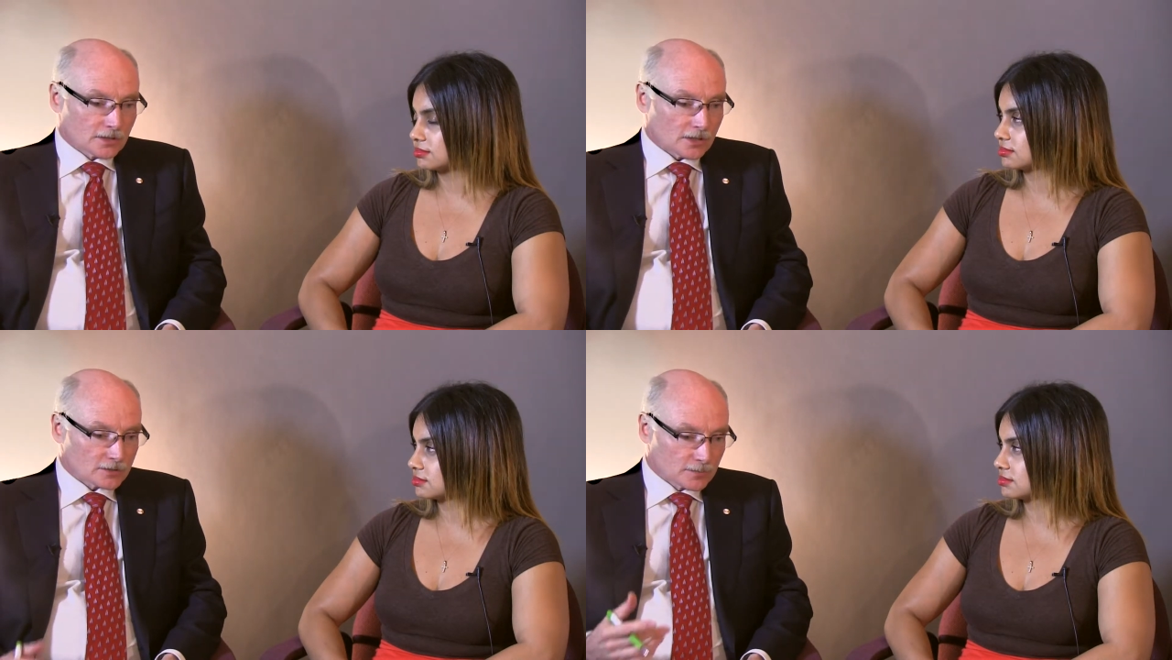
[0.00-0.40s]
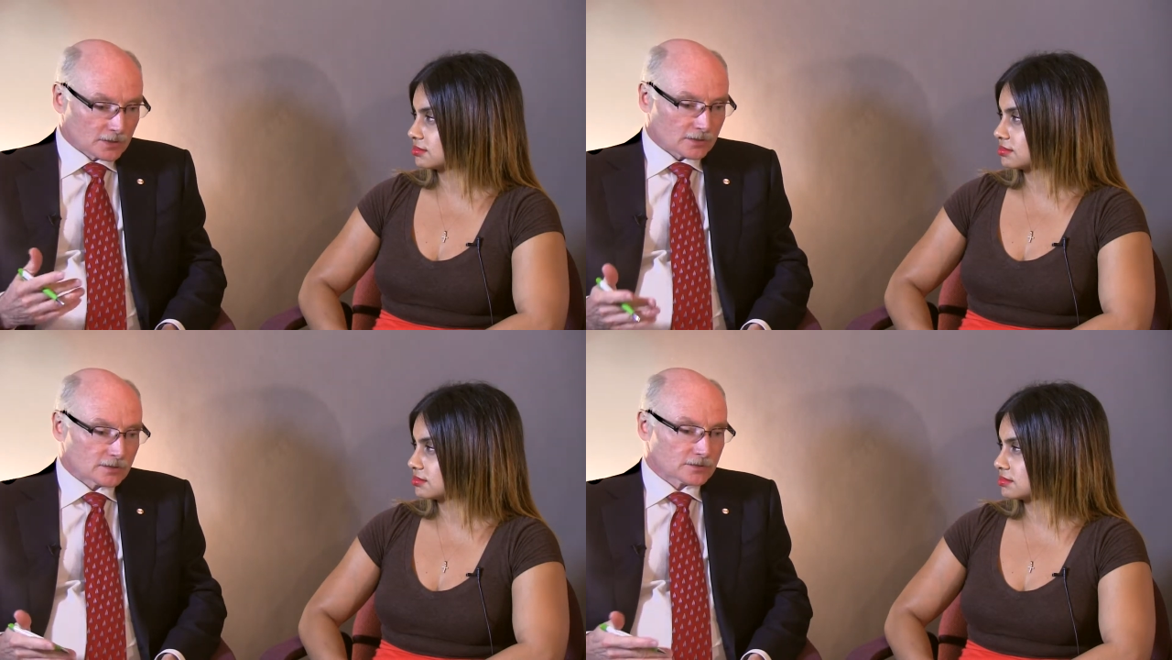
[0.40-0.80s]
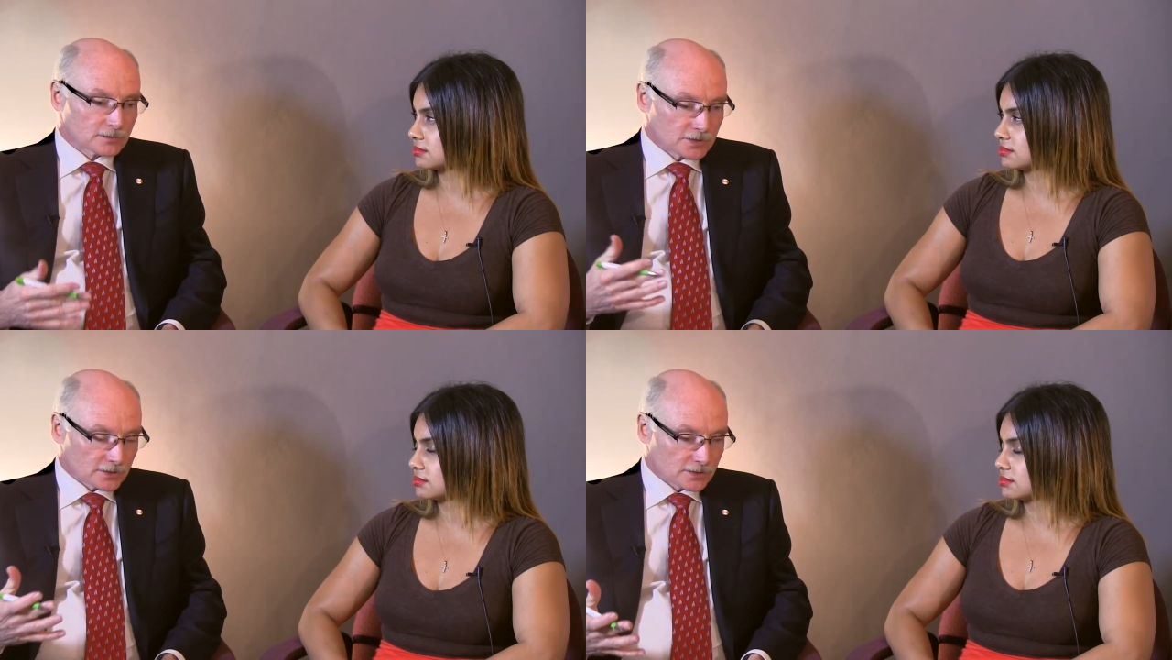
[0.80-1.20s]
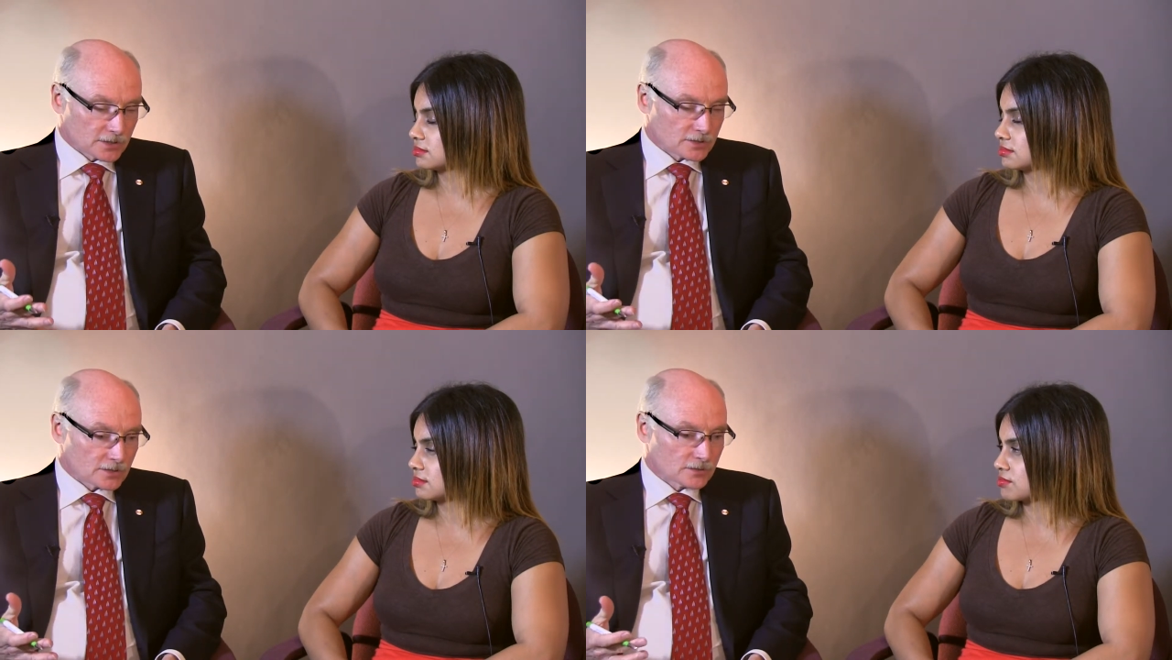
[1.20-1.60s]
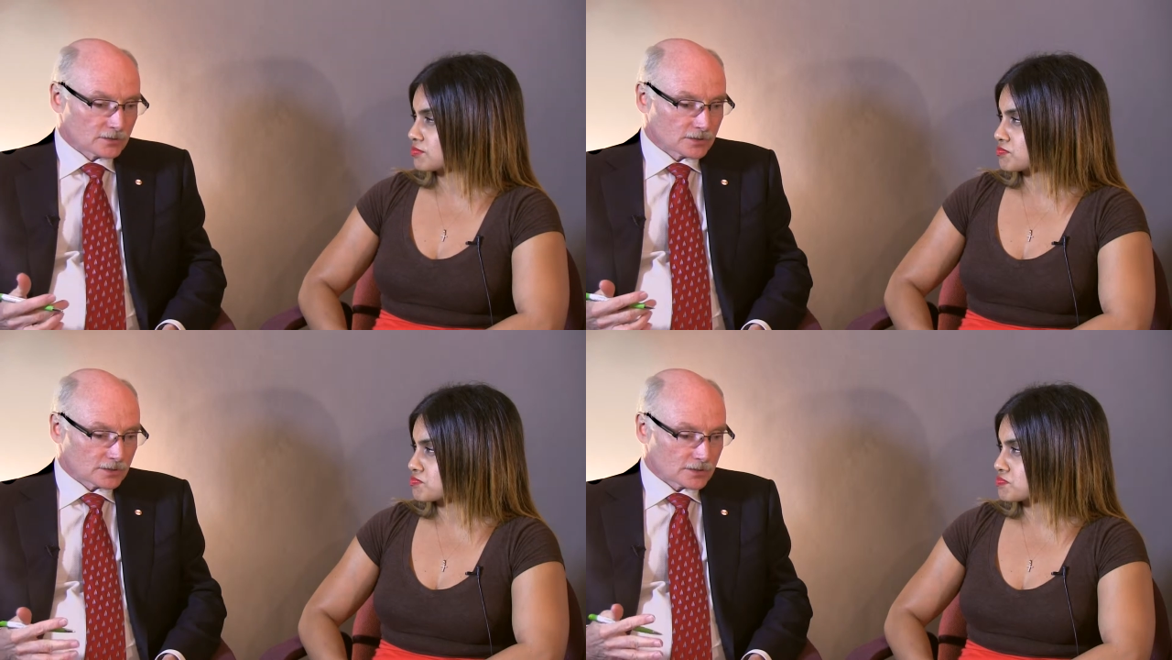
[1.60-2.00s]
Speaker 1: hospitals, research
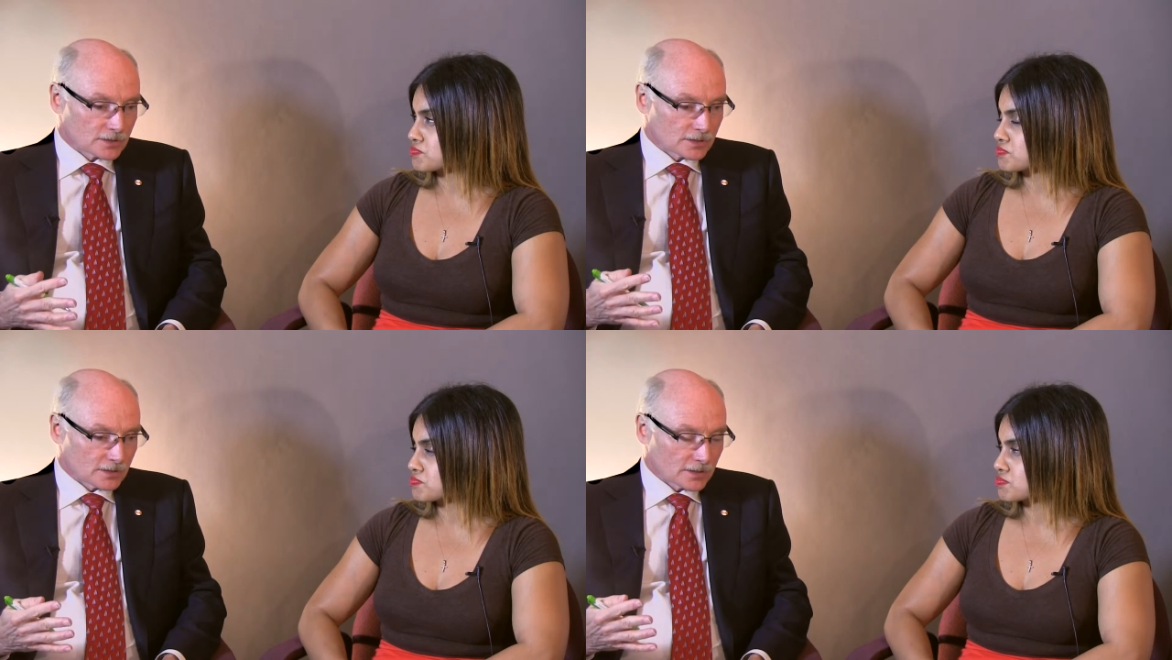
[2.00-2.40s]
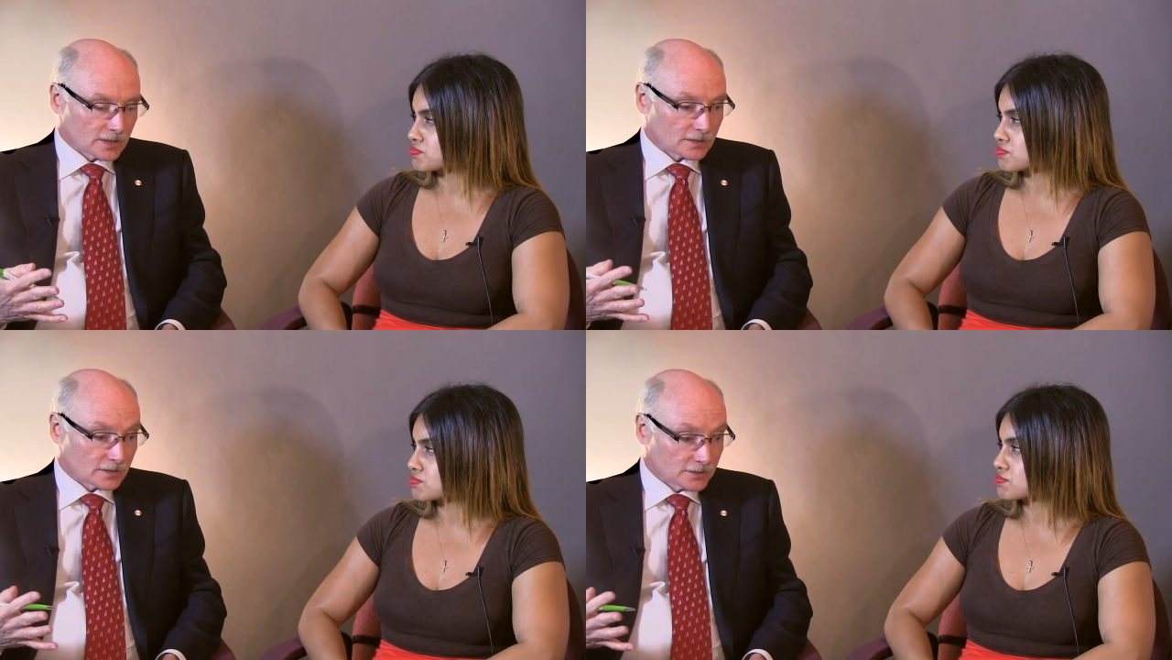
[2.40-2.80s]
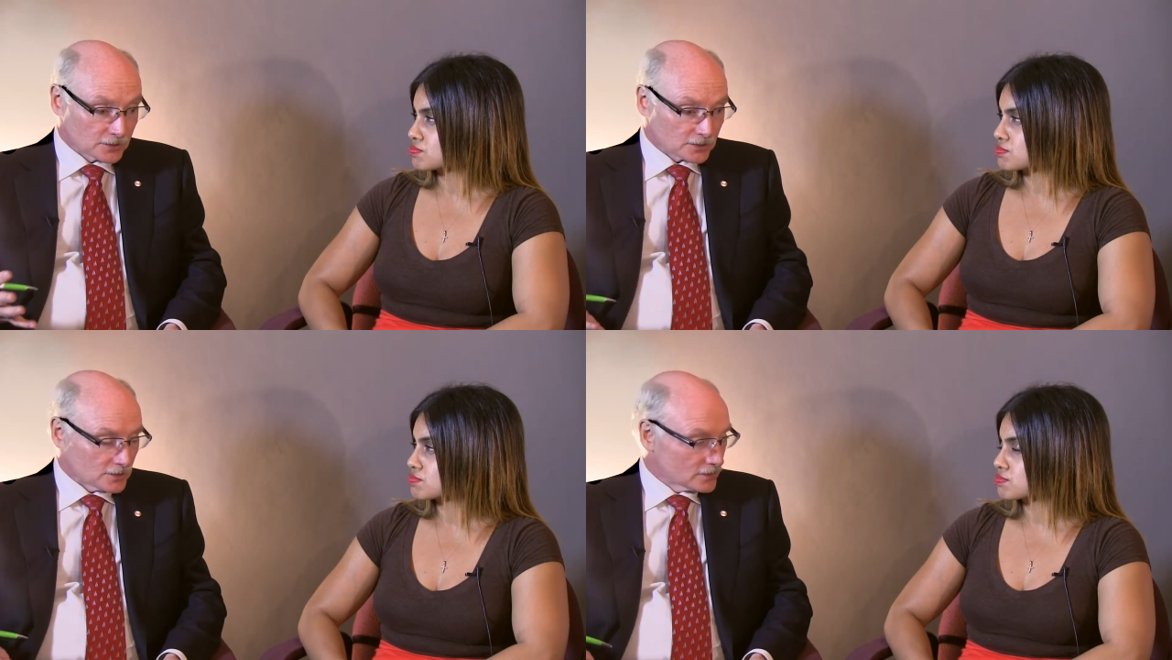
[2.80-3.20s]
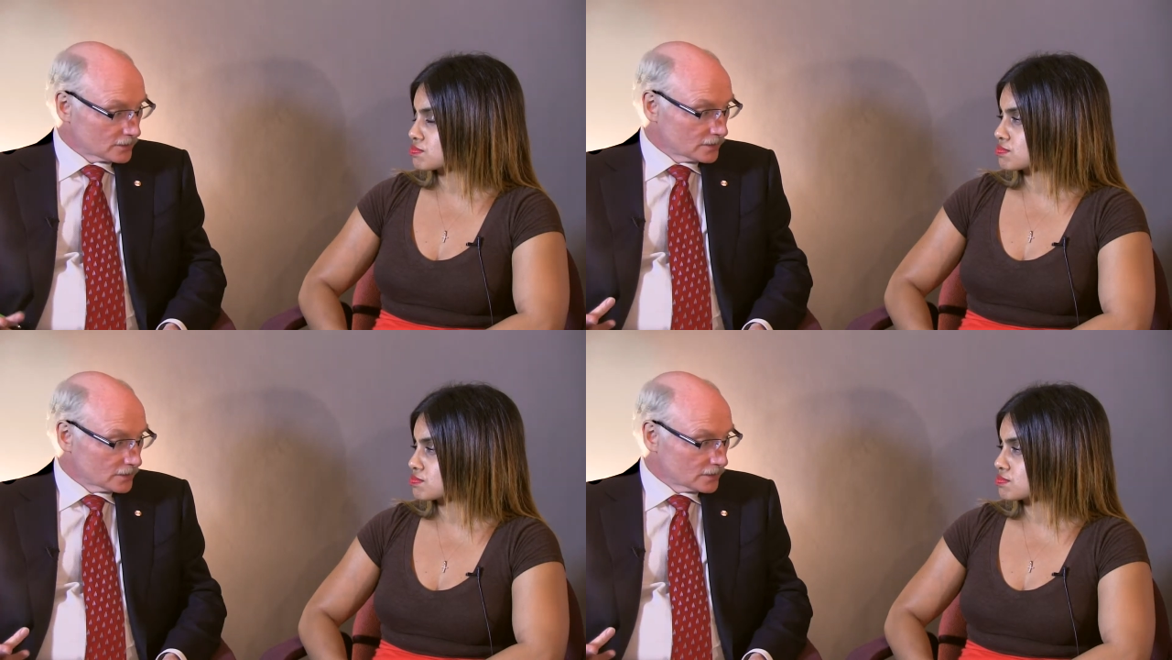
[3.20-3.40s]
institutions, and, and clinicians.